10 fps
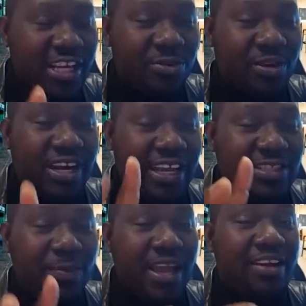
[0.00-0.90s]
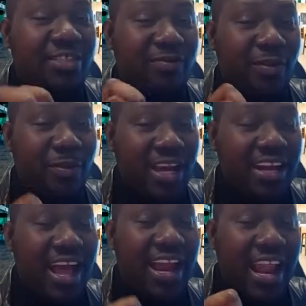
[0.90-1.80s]
and you can get some energy from
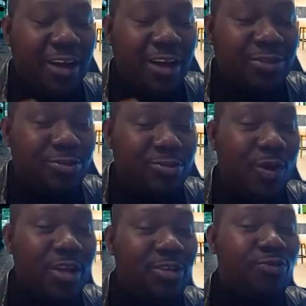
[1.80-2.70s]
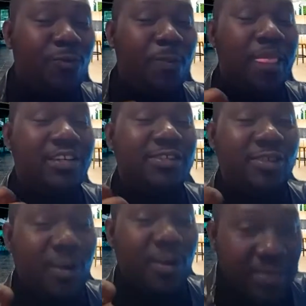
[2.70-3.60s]
here that allows you to go and do
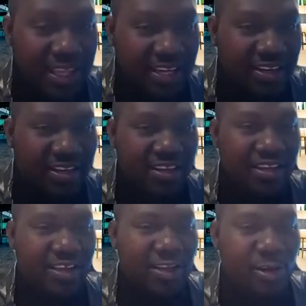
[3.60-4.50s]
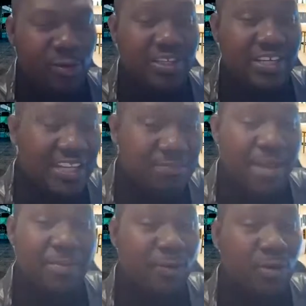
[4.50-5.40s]
something, that
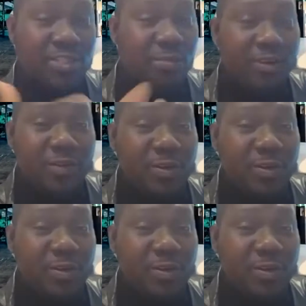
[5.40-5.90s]
might be what some of you